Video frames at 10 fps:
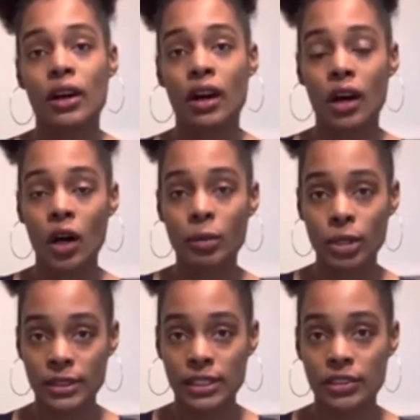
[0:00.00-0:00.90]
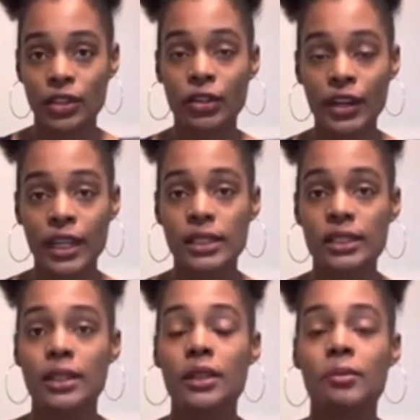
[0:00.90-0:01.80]
all purposes are grand
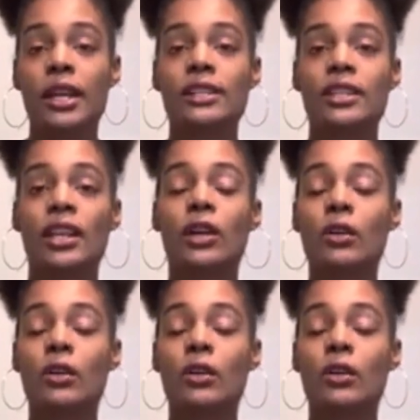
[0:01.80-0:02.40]
because they go